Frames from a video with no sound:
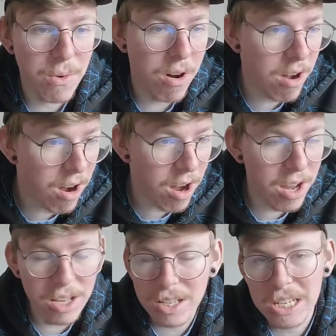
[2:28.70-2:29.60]
quite high
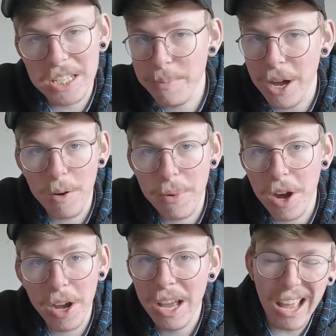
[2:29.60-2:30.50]
at the £60
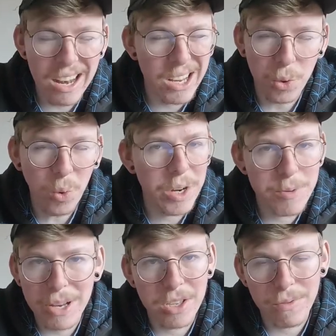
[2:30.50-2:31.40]
mark. Again, as
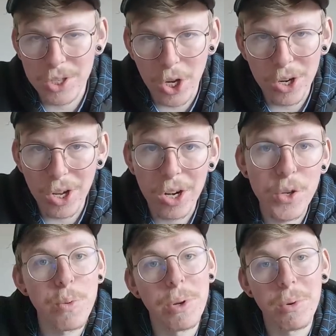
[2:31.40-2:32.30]
always, best offer turned on.
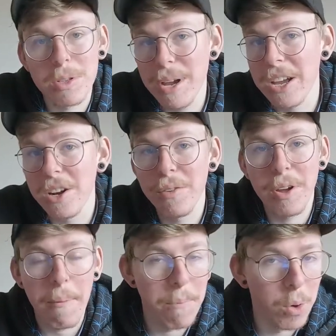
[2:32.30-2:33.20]
If somebody wants to make an
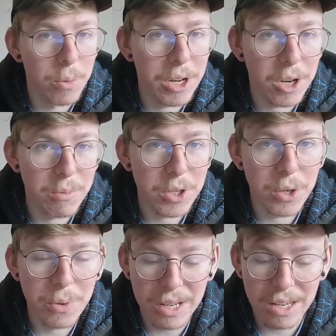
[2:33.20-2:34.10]
offer, more than welcome
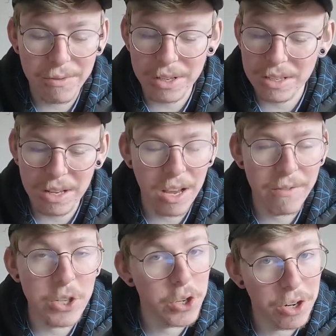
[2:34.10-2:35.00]
to. And if it's a
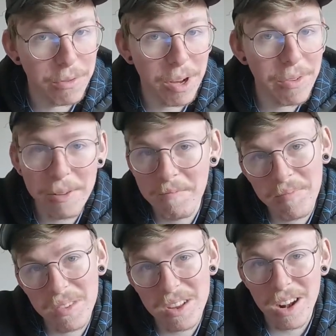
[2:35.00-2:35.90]
good enough offer,
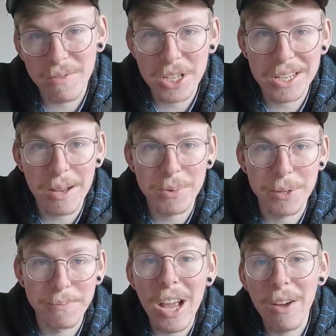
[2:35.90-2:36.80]
I'll obviously accept
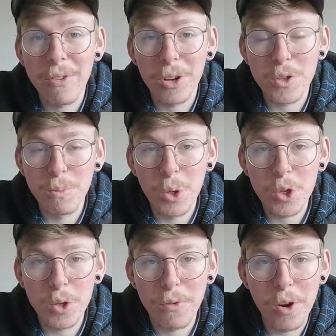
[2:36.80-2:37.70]
it. So I have got some more
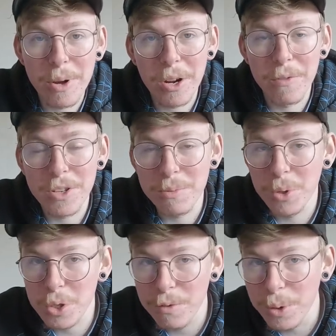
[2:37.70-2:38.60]
stuff coming. Hopefully some
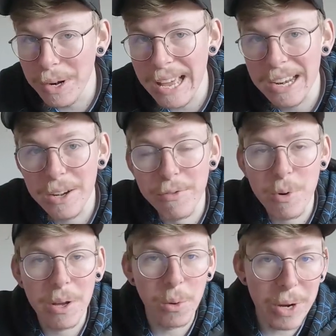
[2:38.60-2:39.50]
more stuff will land
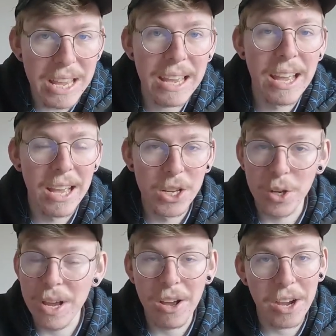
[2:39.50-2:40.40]
throughout the week.
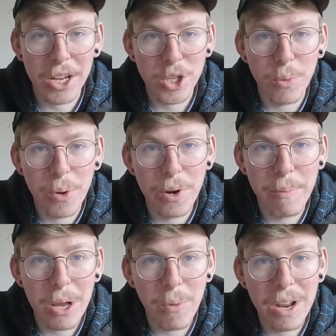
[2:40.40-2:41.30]
So yeah, I'll catch up with you in a
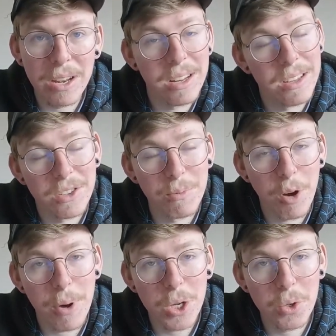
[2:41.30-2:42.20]
bit when some
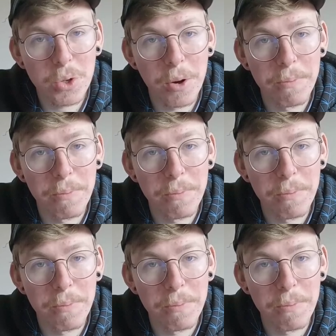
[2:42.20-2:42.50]
more parcels